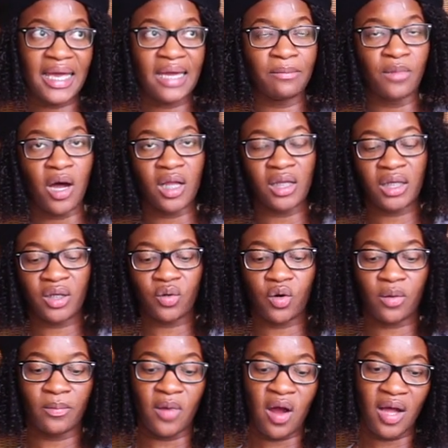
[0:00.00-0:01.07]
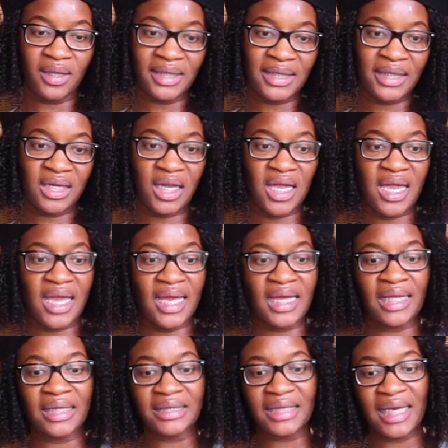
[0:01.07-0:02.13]
and Molly, or Molly
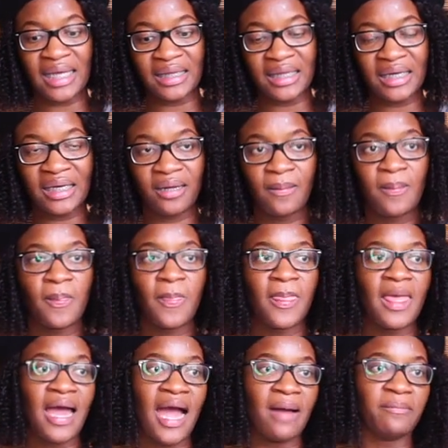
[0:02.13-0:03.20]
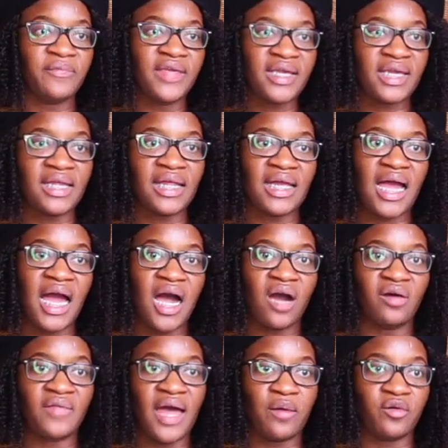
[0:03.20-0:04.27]
and Ella, I'm thinking, like,
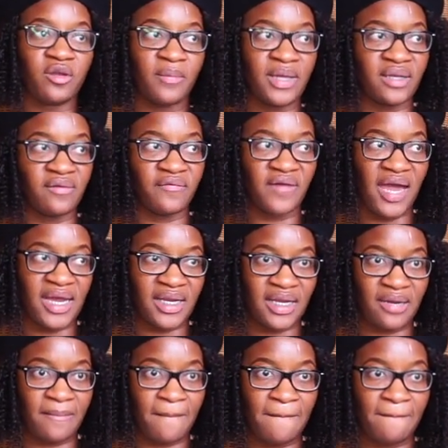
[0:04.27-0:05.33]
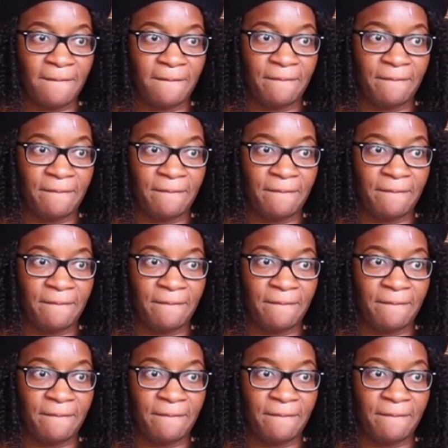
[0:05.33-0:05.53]
how that would have been divided.